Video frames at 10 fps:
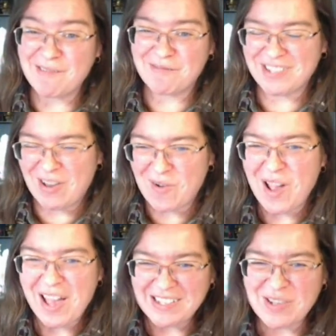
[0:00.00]
So
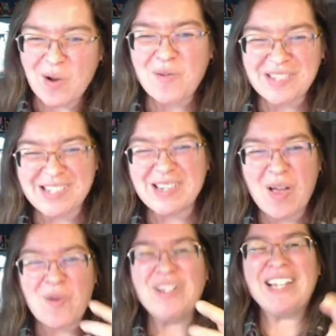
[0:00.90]

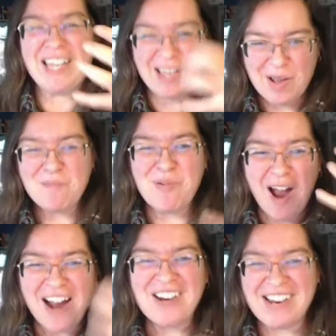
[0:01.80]
slowly
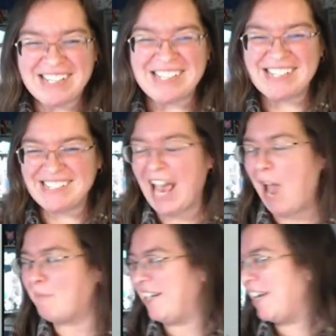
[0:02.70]
progress is happening.